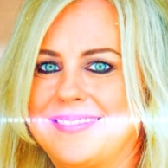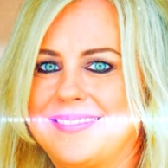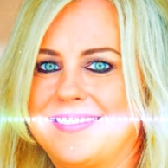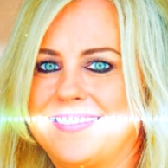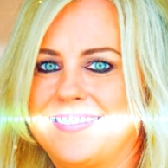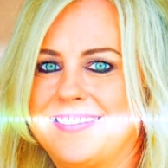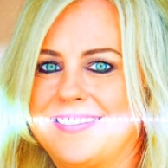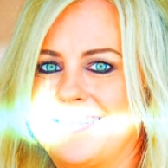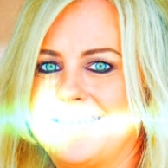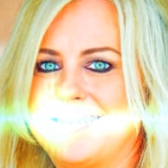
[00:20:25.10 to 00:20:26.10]

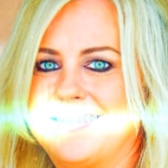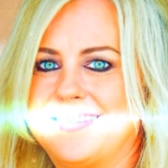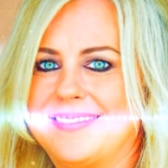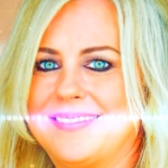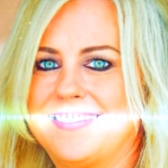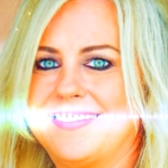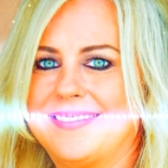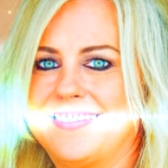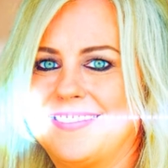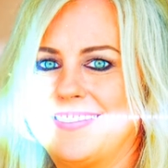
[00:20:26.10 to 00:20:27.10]
Mom,
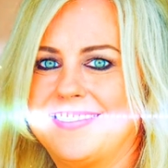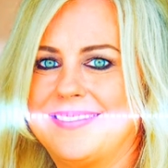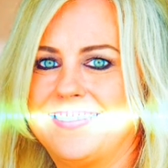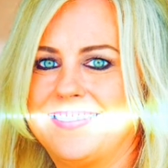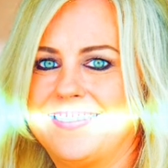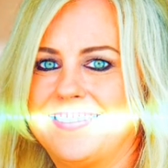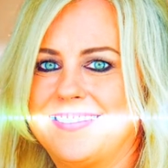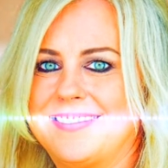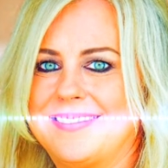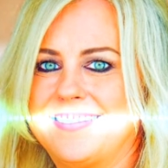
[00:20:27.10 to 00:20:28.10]
dad,
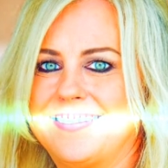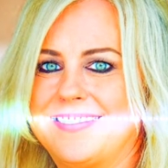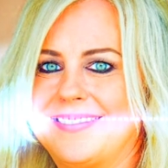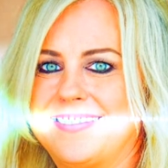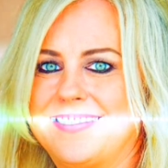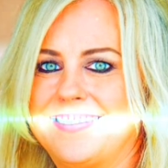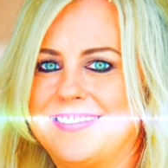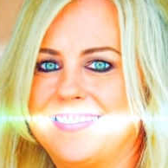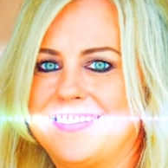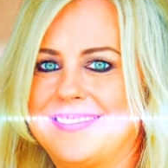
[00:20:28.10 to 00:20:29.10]
self, or someone
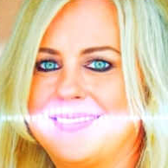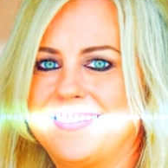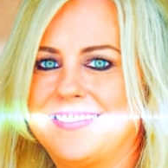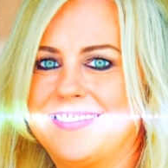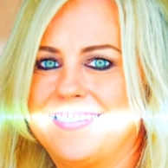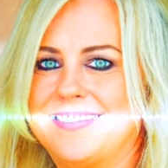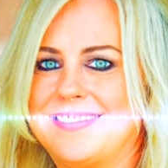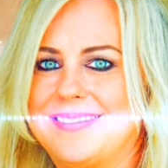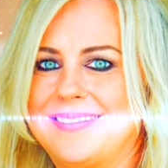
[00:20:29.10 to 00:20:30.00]
else is where you picked it up.